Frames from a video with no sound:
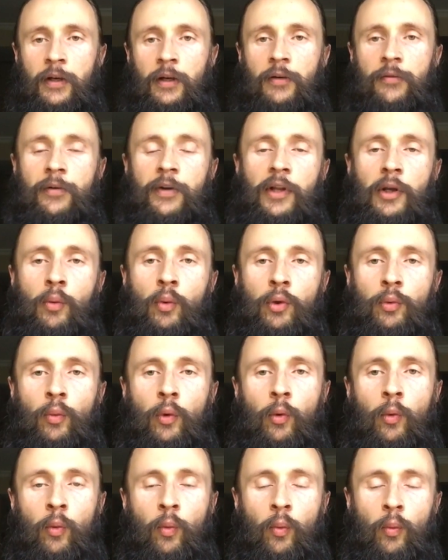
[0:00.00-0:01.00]
really what
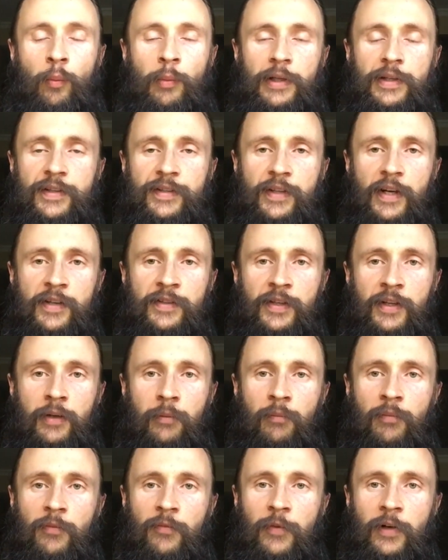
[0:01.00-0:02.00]
we'll be
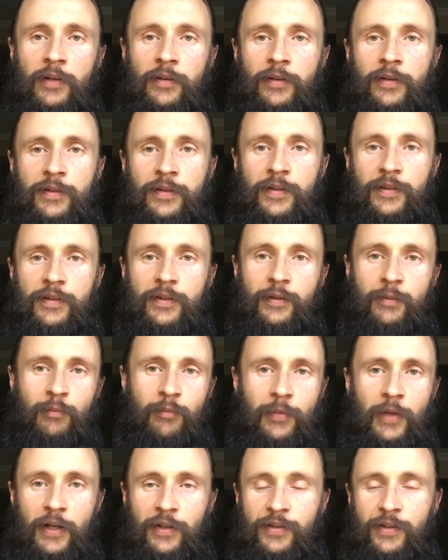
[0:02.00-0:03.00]
discussing, right? This is
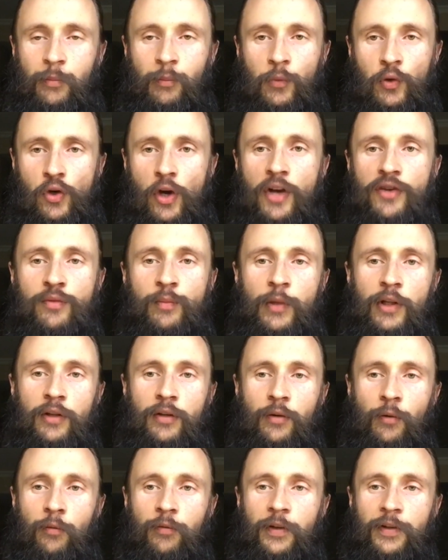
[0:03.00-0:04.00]
not some
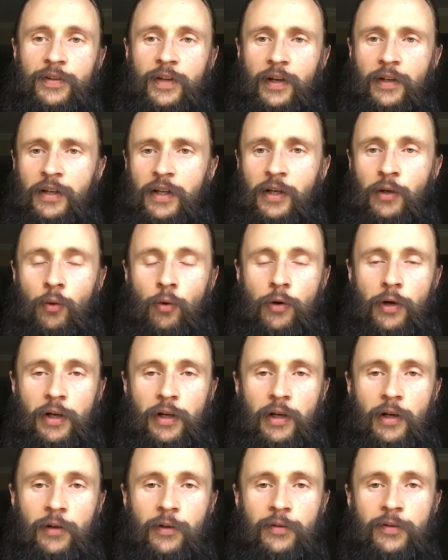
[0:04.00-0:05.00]
judgment of the technique or
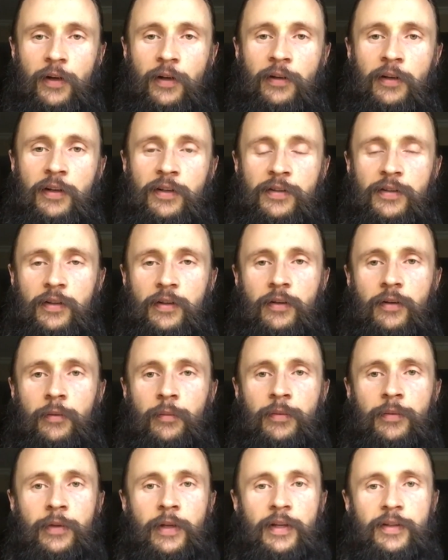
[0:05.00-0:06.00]
any other techniques.
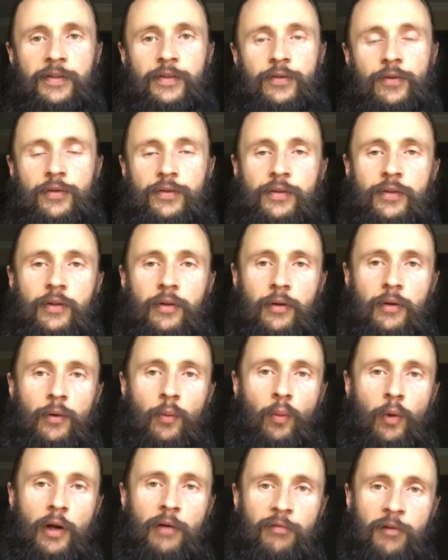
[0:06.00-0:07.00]
That's just
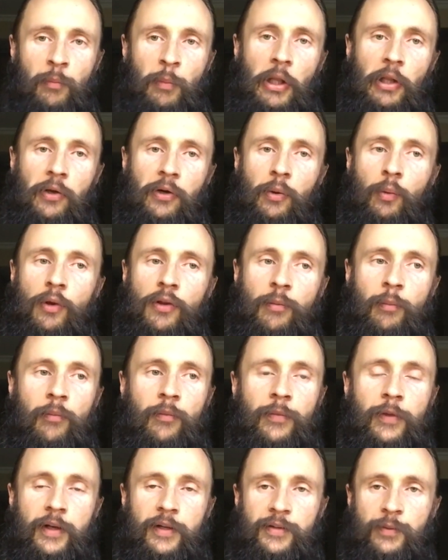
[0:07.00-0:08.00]
what I'm familiar with.
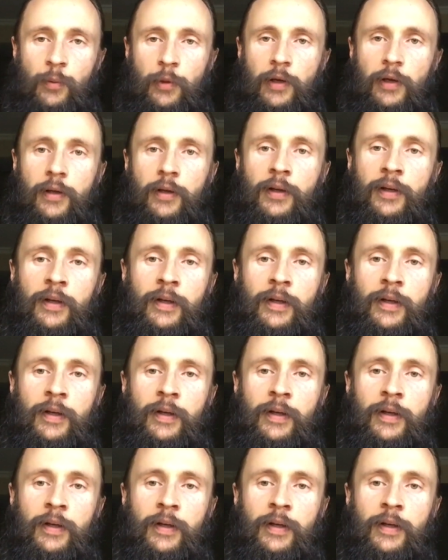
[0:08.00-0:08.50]
That's why